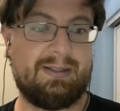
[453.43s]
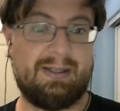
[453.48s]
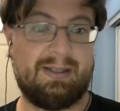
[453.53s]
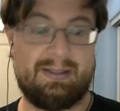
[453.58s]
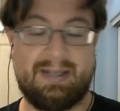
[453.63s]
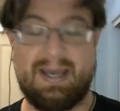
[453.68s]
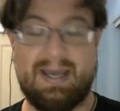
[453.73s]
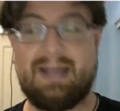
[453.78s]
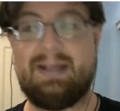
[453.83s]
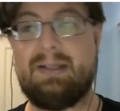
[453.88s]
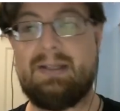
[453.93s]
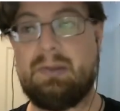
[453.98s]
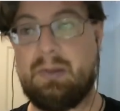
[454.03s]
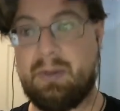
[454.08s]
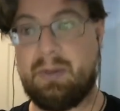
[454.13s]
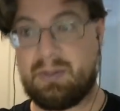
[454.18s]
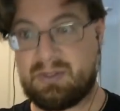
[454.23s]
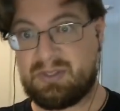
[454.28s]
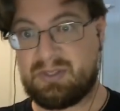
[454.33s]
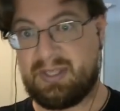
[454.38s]
Again, it
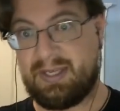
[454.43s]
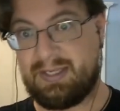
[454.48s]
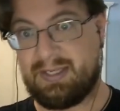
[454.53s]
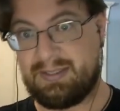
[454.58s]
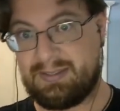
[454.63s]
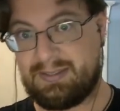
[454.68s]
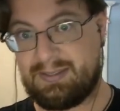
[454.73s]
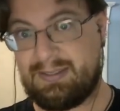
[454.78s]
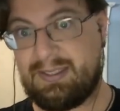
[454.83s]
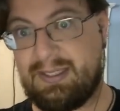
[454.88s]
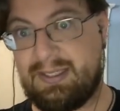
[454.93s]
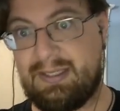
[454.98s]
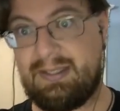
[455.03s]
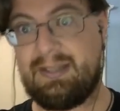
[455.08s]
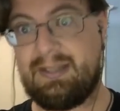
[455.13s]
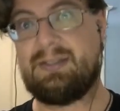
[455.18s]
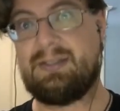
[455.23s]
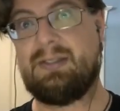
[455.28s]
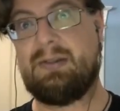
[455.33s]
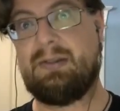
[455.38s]
looks like it's
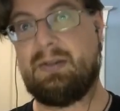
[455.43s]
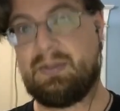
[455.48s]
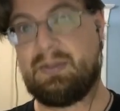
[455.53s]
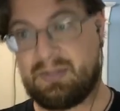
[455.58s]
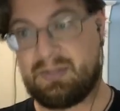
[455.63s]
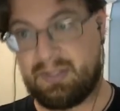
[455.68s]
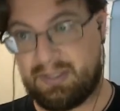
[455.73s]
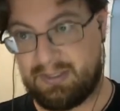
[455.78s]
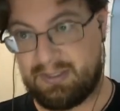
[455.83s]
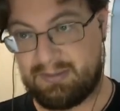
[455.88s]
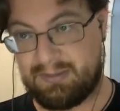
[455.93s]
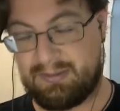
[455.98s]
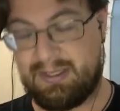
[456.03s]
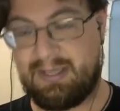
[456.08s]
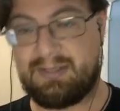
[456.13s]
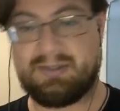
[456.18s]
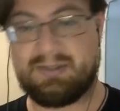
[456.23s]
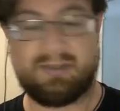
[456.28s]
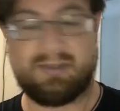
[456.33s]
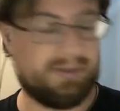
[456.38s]
tedious. It looks like it
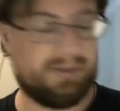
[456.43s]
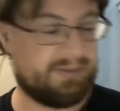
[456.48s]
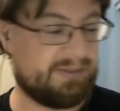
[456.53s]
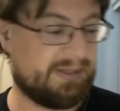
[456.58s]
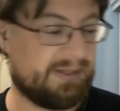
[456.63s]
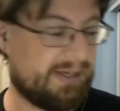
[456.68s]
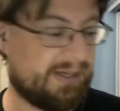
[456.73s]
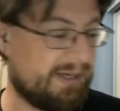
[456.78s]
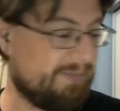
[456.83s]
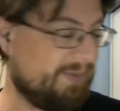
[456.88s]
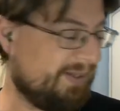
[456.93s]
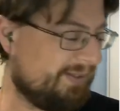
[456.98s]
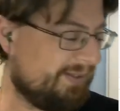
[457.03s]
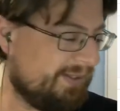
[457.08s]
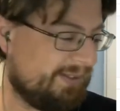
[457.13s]
takes a long time.